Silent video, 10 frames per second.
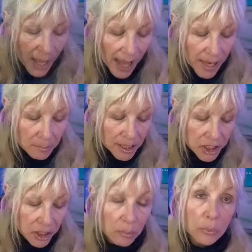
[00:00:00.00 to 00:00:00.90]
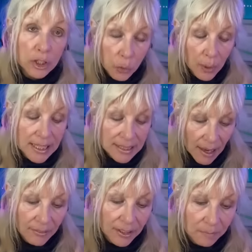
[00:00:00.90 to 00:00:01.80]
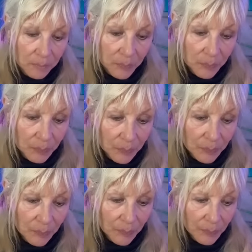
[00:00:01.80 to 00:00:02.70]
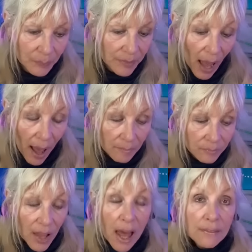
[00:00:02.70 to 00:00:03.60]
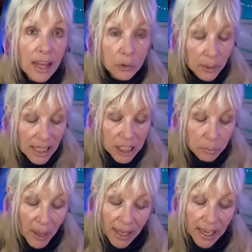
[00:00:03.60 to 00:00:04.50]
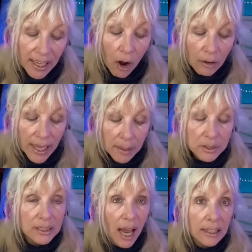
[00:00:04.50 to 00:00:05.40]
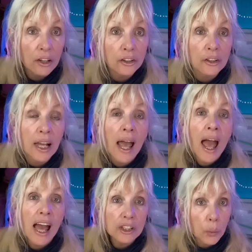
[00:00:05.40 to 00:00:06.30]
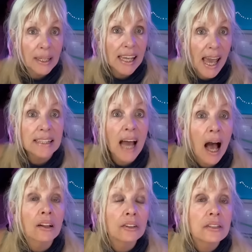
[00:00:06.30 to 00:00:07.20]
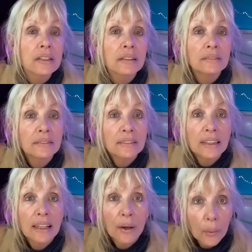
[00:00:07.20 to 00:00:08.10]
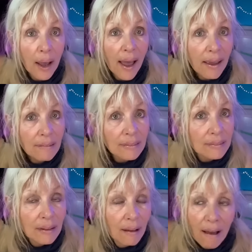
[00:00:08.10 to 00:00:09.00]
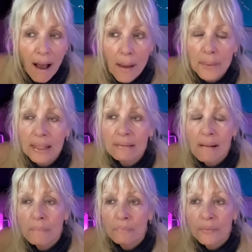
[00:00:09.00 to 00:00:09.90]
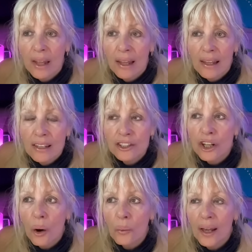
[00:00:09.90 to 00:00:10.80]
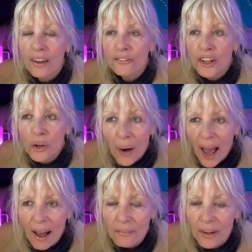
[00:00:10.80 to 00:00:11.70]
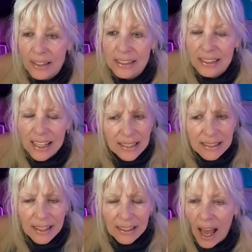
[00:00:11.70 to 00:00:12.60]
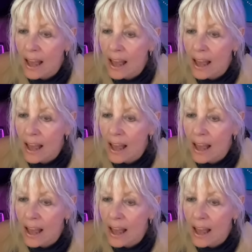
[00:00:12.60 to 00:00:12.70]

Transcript: and my gym was 27. Yeah, that's what I spent. It all came to $928. Okay? I mean, so if you have a decent,